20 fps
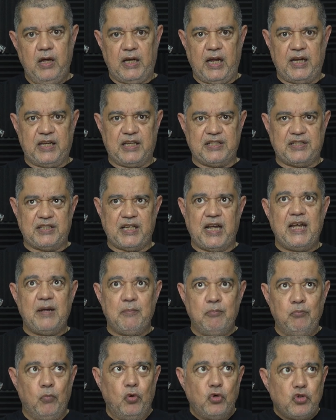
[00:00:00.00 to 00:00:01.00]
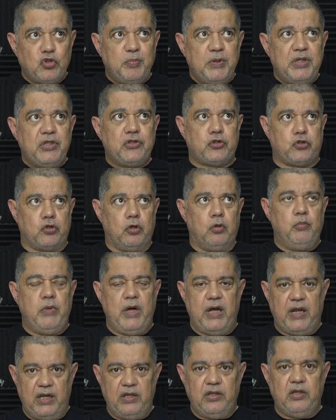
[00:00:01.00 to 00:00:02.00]
Like I say, it must be
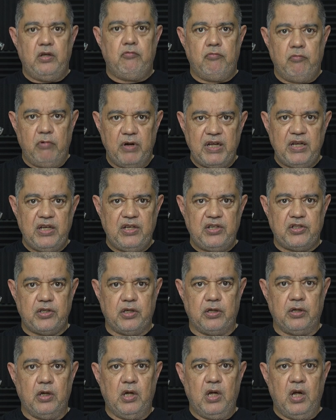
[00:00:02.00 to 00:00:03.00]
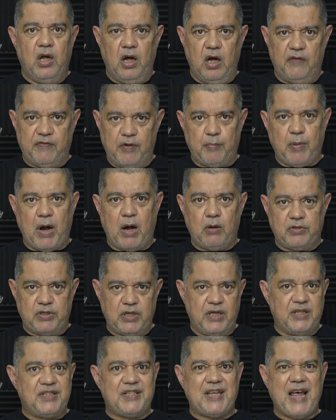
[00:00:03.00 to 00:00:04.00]
somewhere in the region of about a
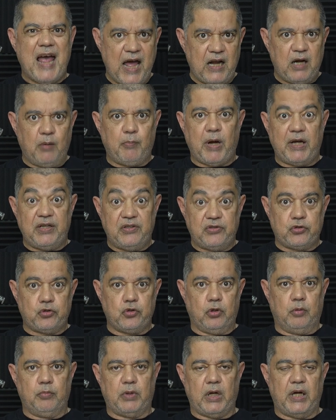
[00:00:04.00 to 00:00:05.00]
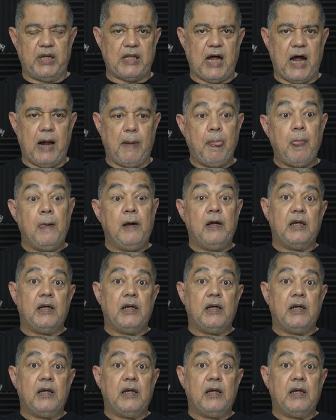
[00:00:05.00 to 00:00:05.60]
terabyte, something like that.